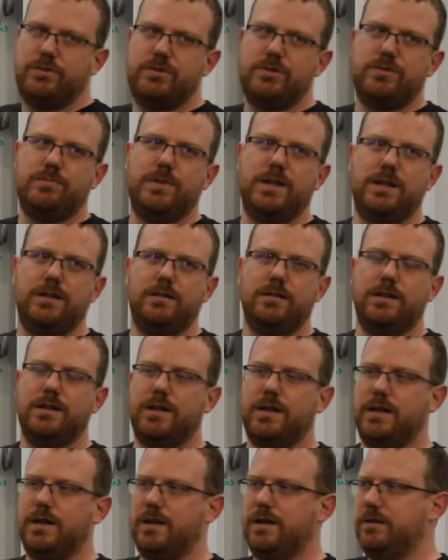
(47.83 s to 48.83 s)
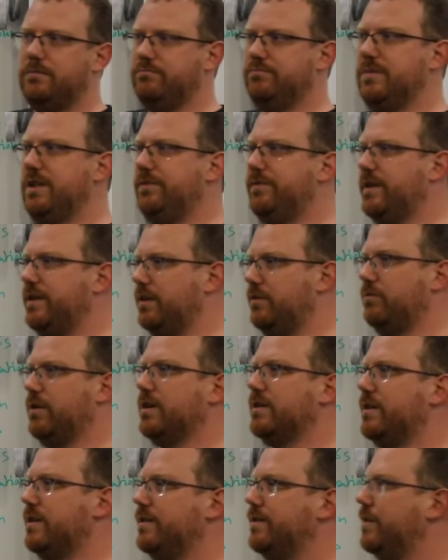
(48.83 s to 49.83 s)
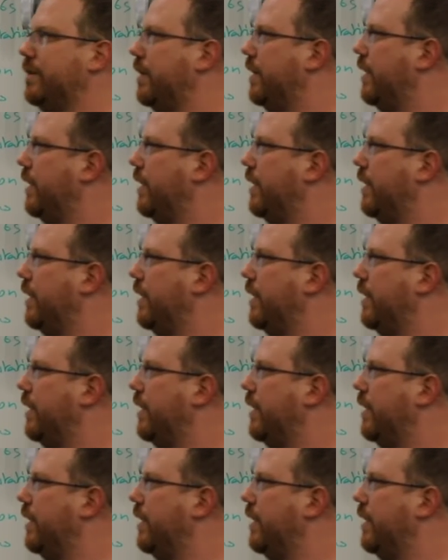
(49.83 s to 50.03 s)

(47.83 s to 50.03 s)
which is being defined and worked on.